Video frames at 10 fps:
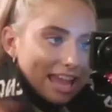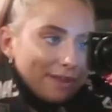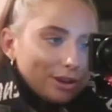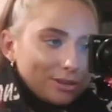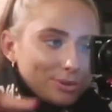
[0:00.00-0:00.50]
they
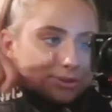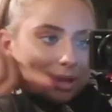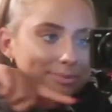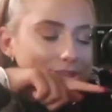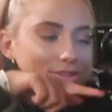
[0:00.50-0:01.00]
have like two
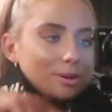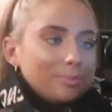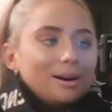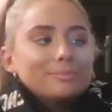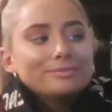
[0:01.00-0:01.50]
zips under your
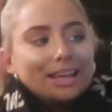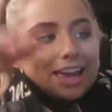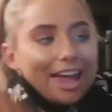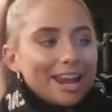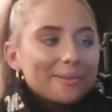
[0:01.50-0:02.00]
bum.
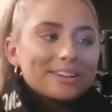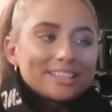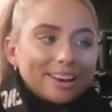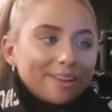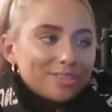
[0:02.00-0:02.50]

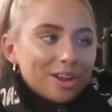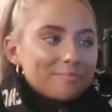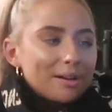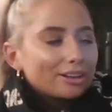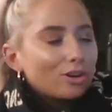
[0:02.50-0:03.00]
Anyways, I love
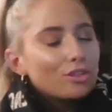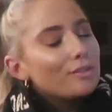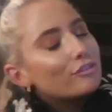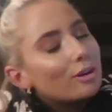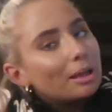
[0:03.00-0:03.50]
them, but I got
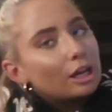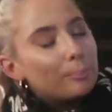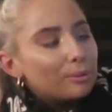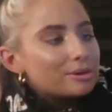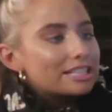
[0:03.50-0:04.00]
them from like
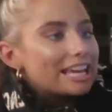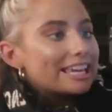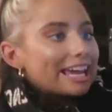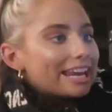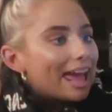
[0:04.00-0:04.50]
a boutique in